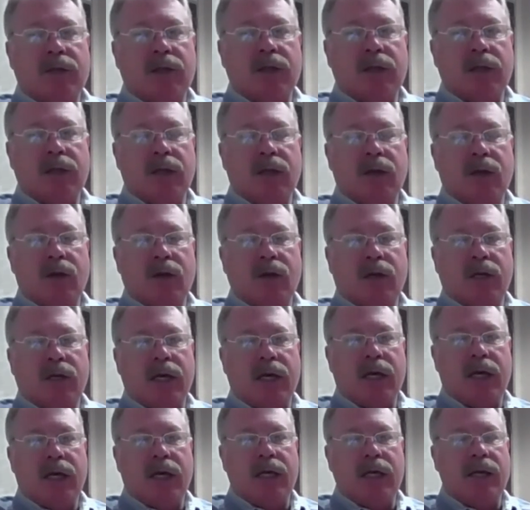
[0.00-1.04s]
is a little
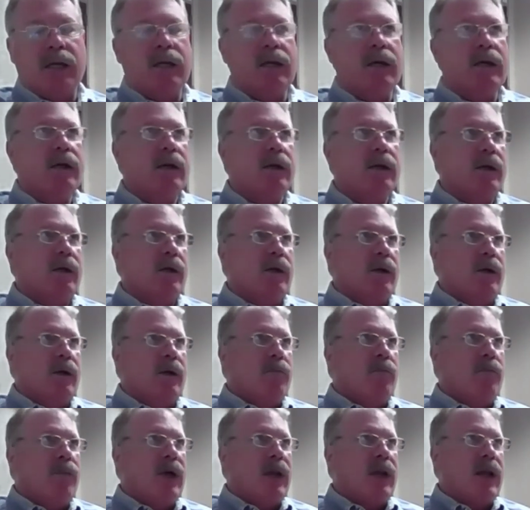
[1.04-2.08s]
arcane,
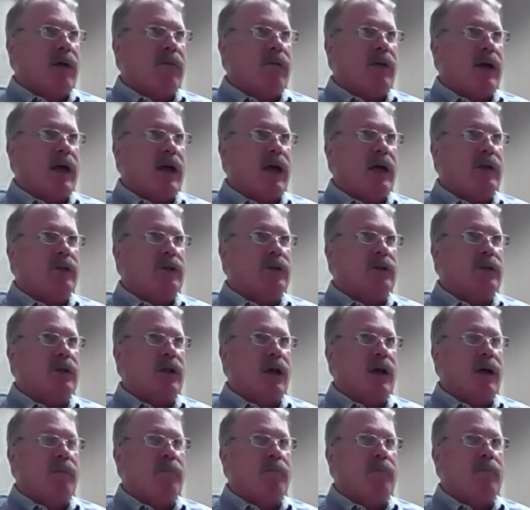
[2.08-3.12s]
but I've had
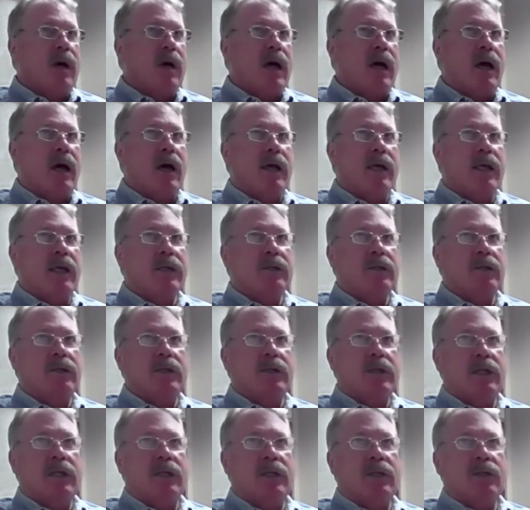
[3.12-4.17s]
some
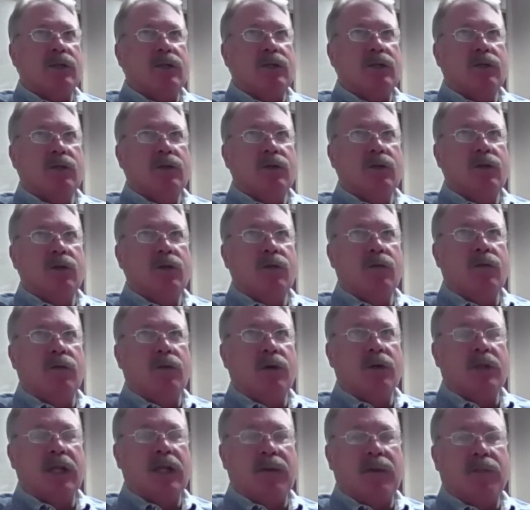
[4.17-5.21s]
entities do, for
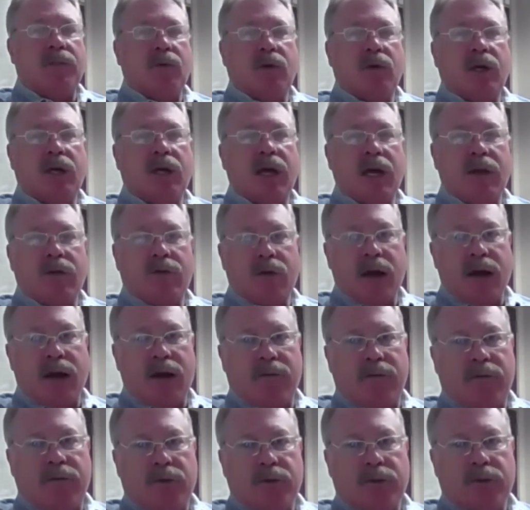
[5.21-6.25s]
example, gun
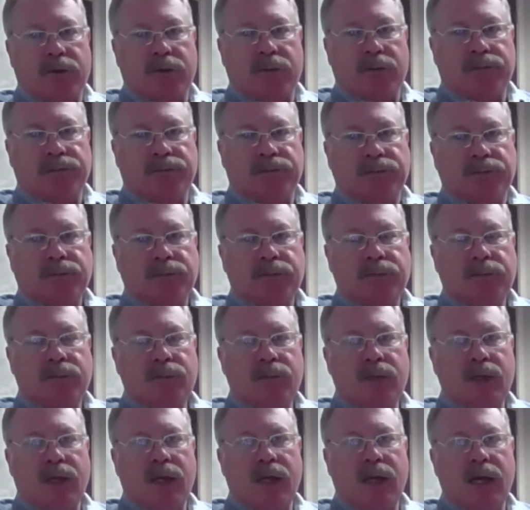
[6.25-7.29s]
raffles.
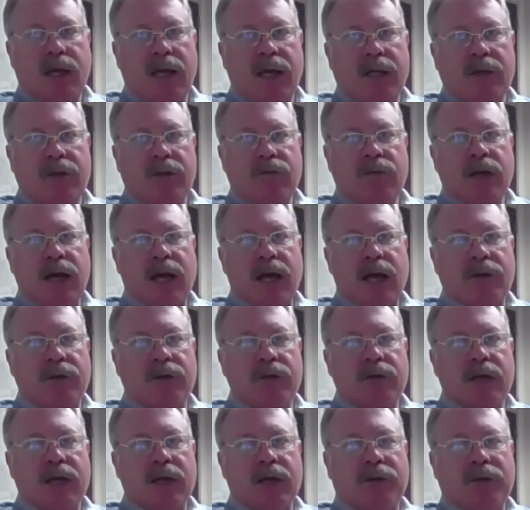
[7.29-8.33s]
And you've got to
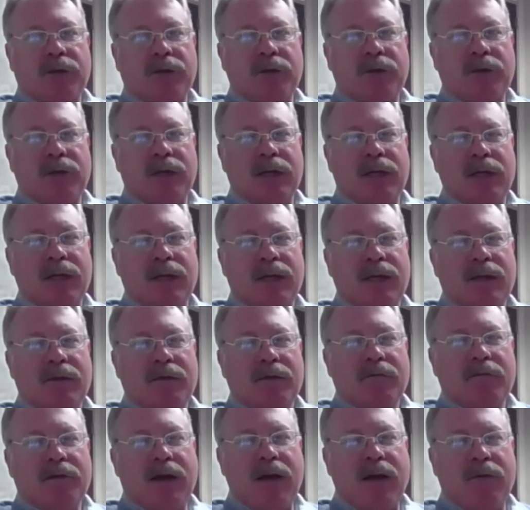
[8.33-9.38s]
do that through the
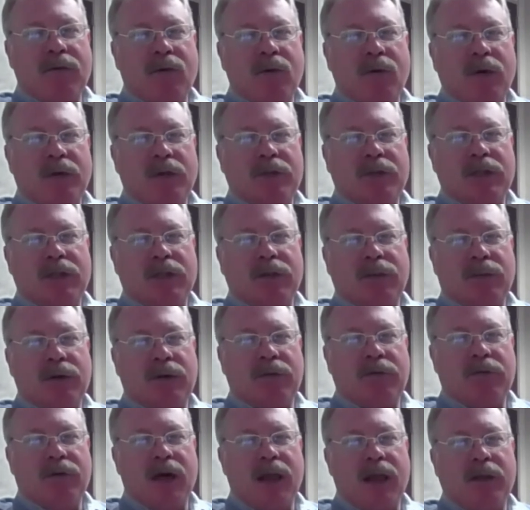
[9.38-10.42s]

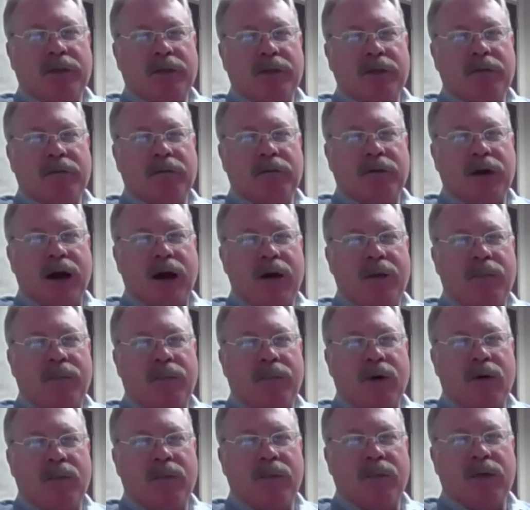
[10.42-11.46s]
501c3 volunteer fire
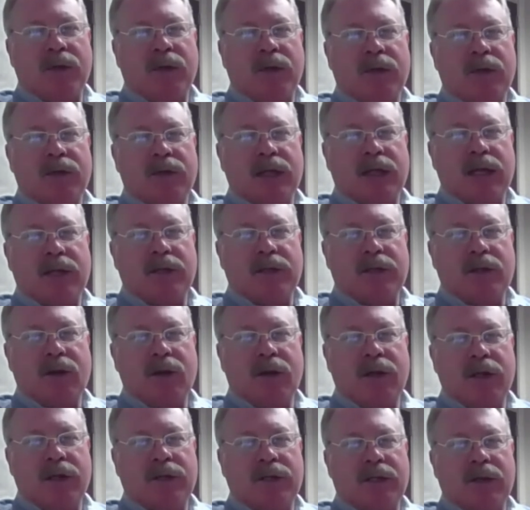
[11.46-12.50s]
department, because that's the
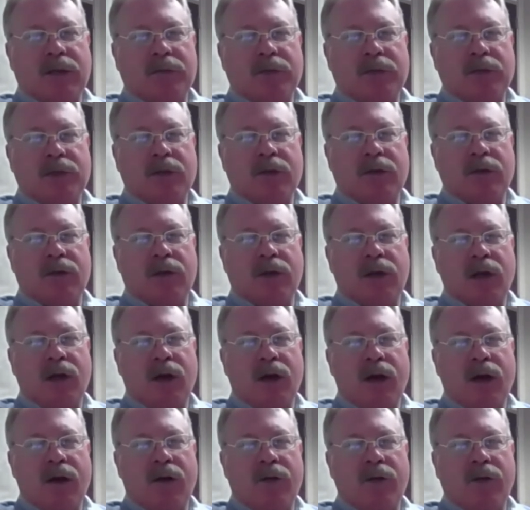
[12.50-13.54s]
only exception under the
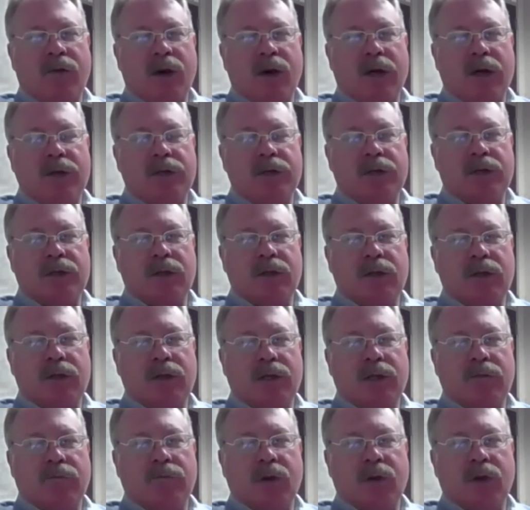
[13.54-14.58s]
law. Otherwise, you could
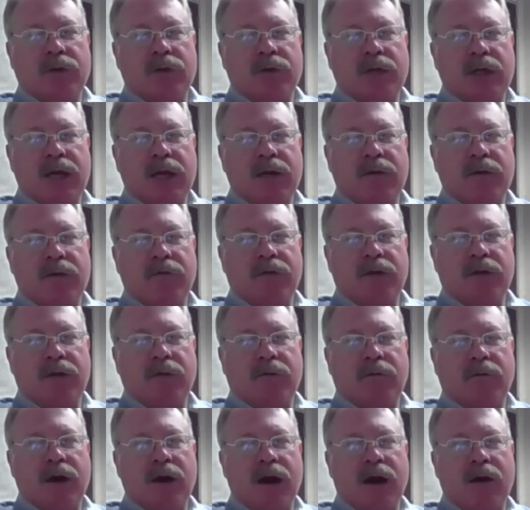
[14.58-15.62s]
look at both state and
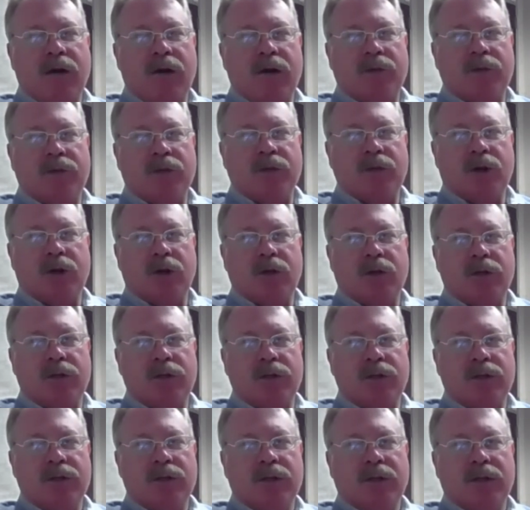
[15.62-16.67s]
federal firearms
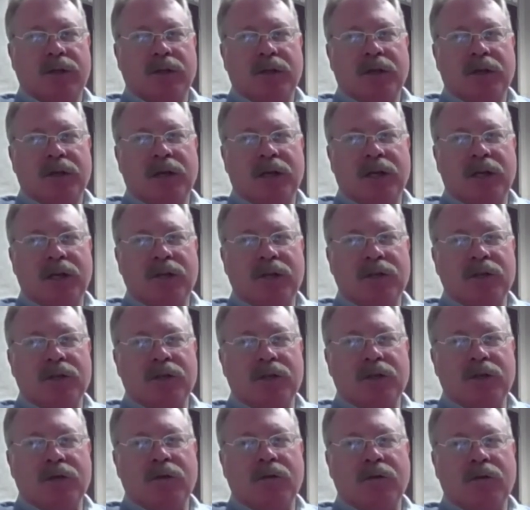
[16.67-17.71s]
charges against
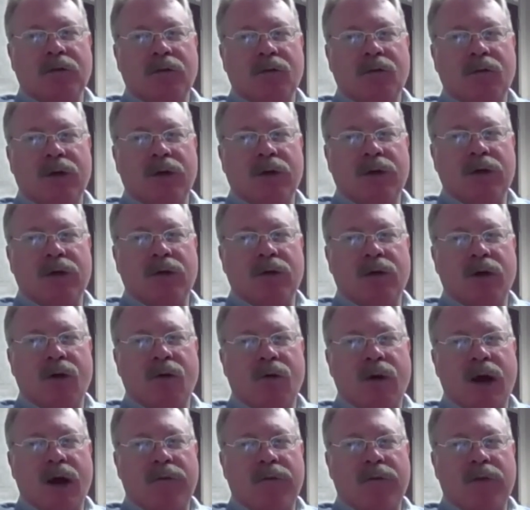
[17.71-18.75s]
you when you go
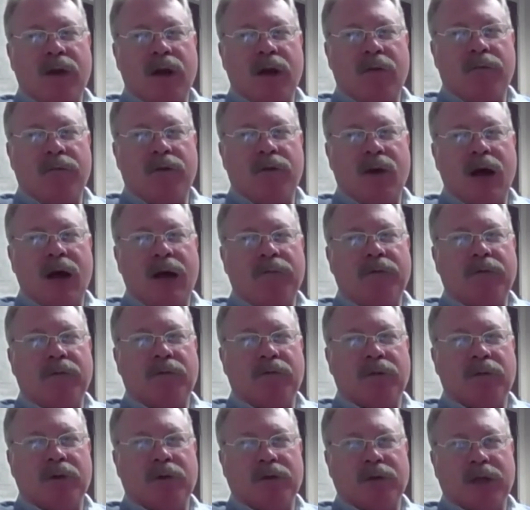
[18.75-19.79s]
raffle off a rifle,
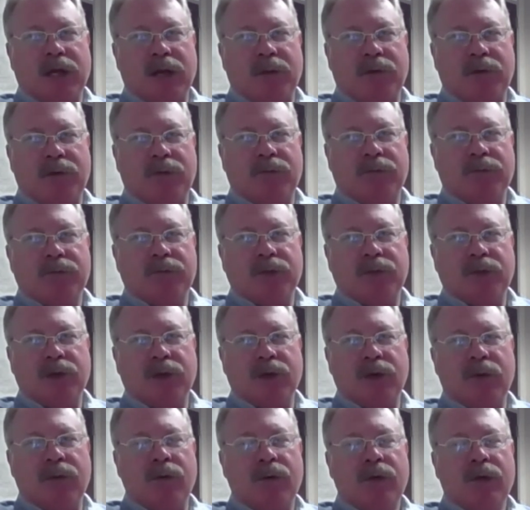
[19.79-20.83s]
for example.
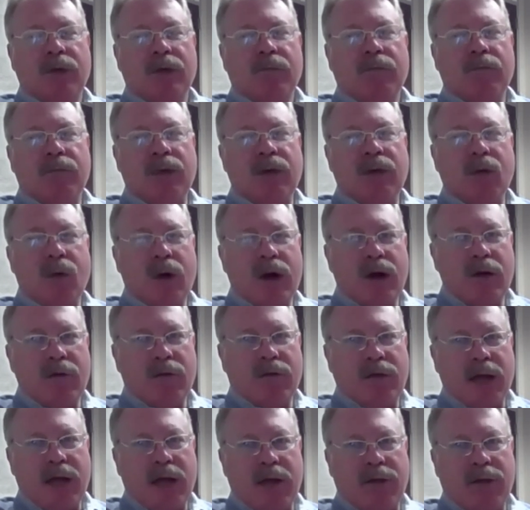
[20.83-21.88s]
So be aware
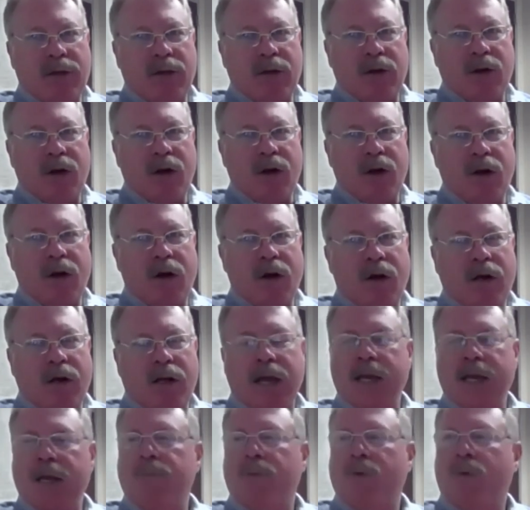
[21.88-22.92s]
of that. There are
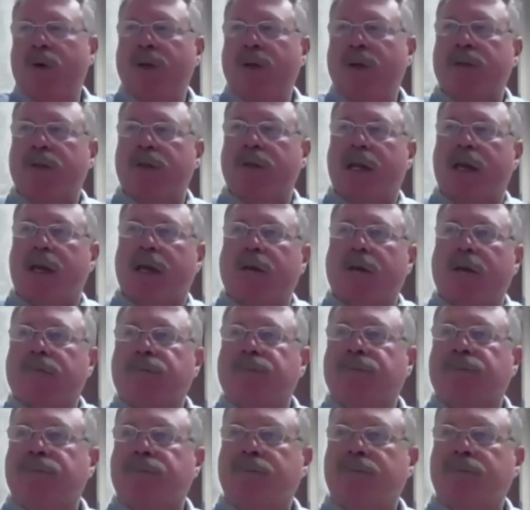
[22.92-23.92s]
arcane points in that.